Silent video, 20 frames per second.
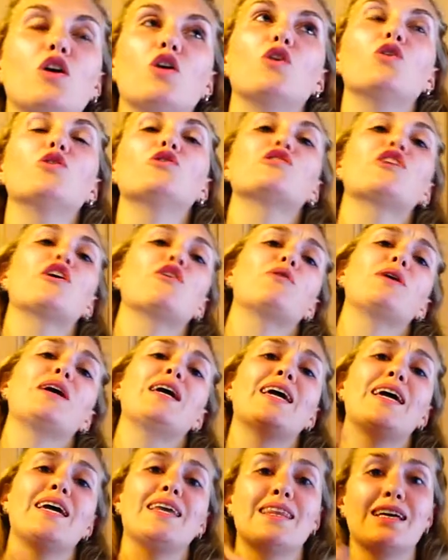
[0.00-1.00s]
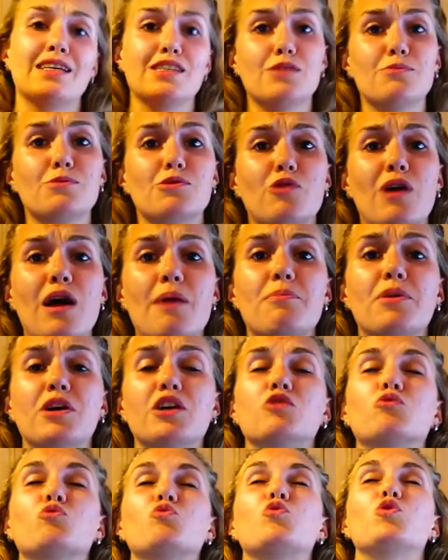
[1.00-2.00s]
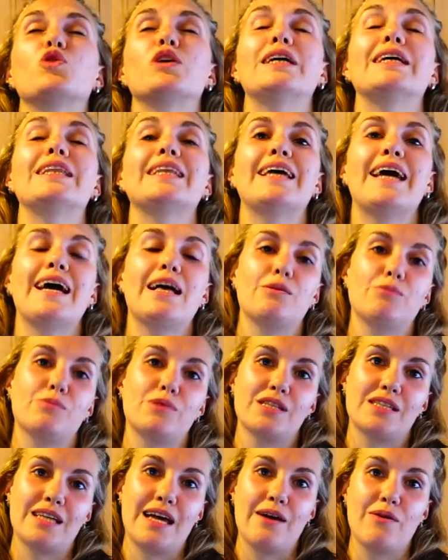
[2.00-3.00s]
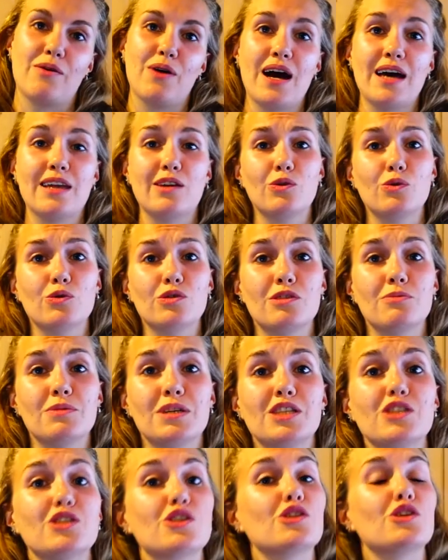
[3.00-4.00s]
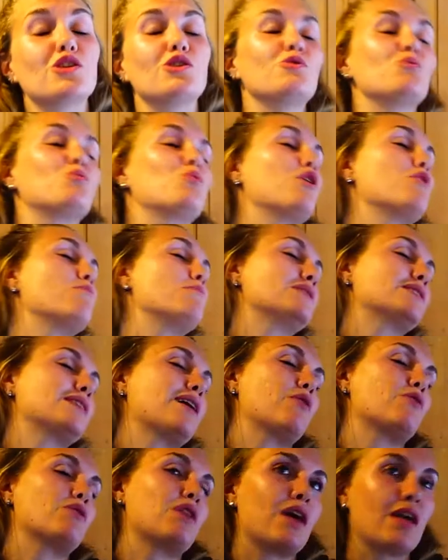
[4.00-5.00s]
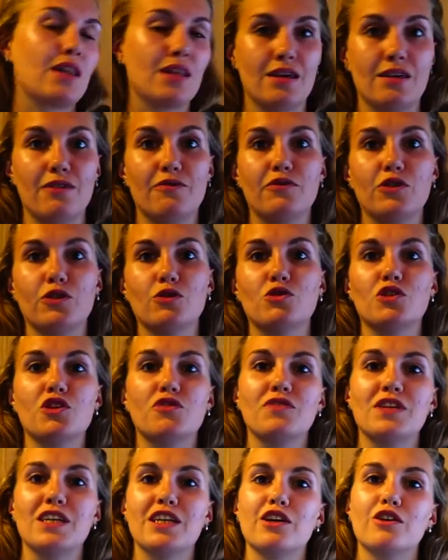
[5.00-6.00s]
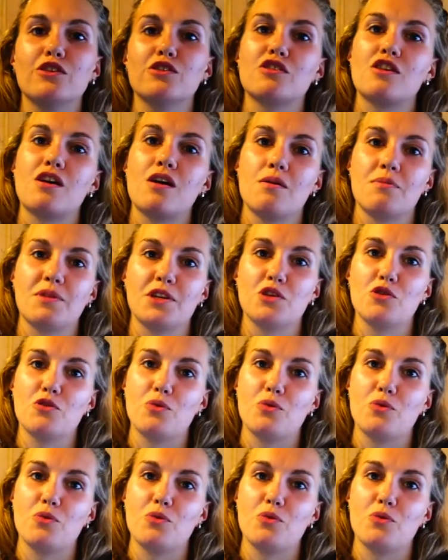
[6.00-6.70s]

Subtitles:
Also, hitting that subscribe button really helps us out, and it also means that you won't miss out on any future videos coming your